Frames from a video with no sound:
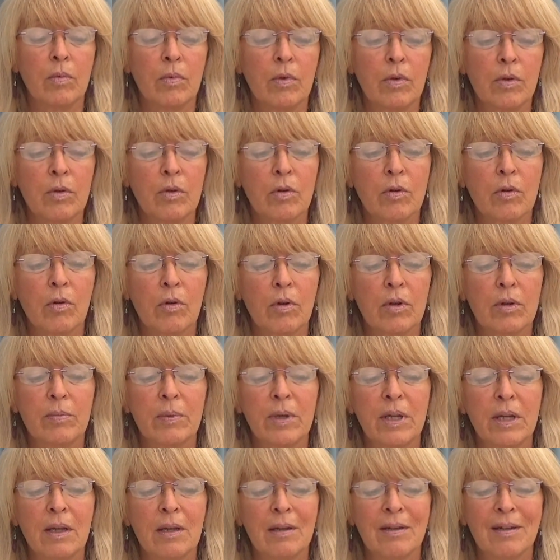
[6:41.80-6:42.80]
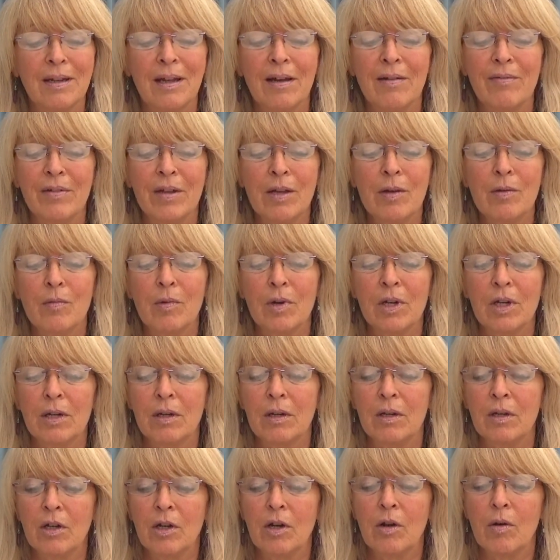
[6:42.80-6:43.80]
You're going to be loving what,
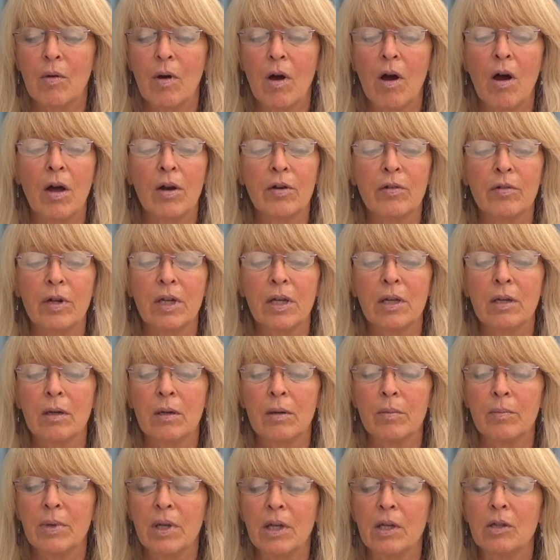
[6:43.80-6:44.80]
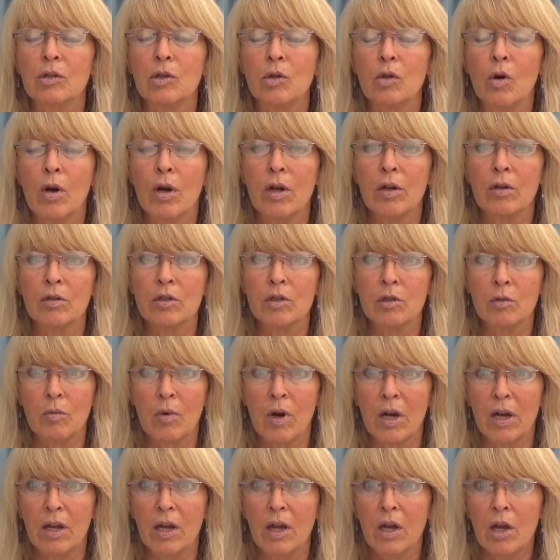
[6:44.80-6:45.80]
you know, honoring and being loyal to
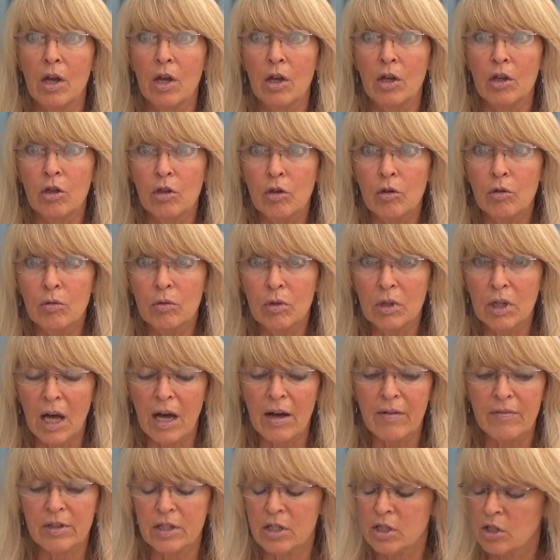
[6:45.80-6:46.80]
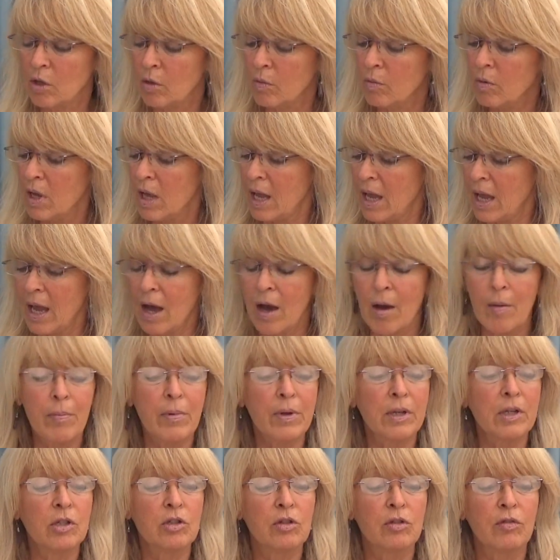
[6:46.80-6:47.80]
what you love, and so
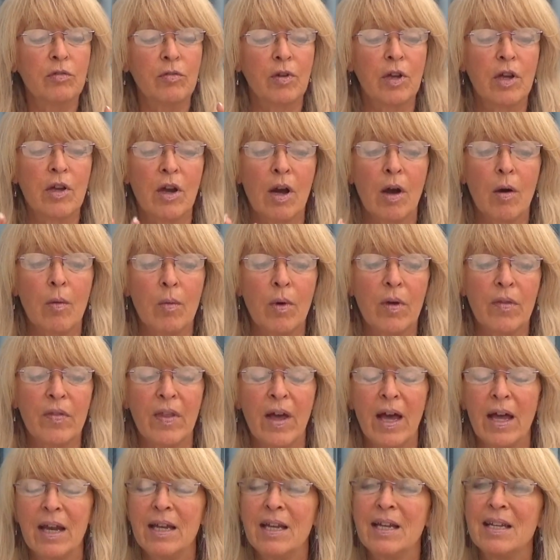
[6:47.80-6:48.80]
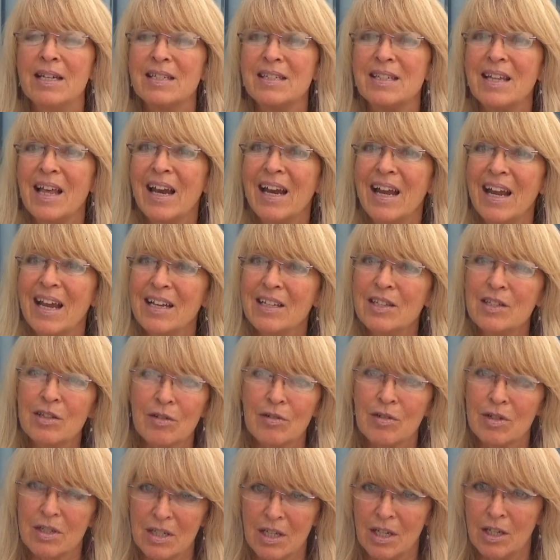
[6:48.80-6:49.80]
helping to figure out what that
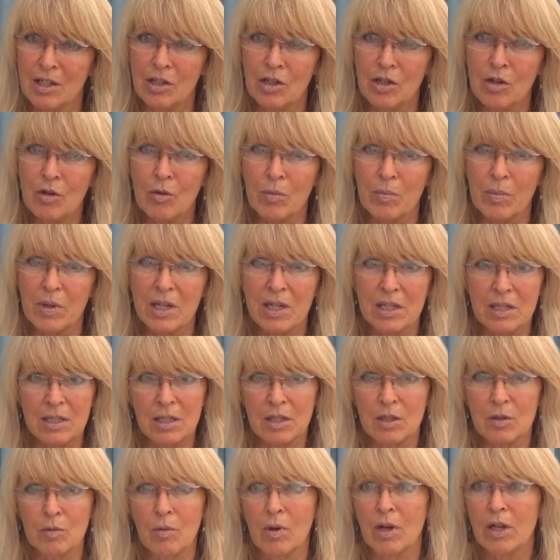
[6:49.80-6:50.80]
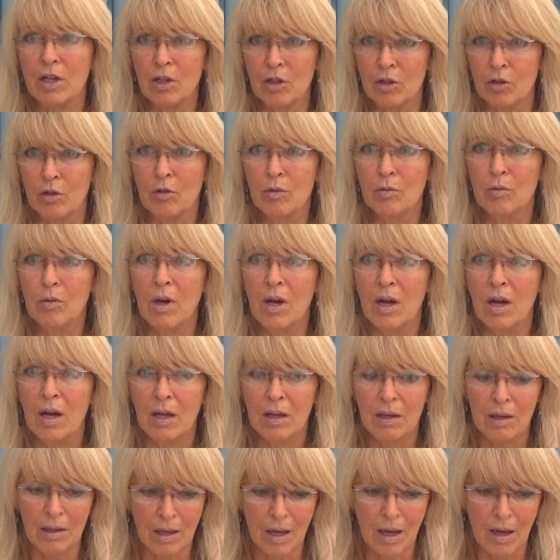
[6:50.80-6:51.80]
answer is in you, because it's what you
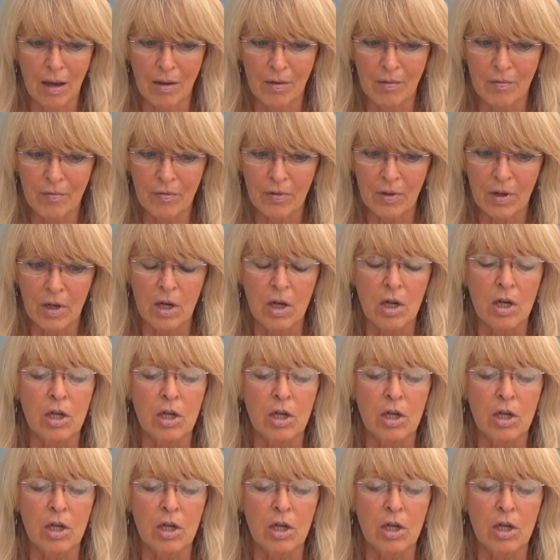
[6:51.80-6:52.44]
love.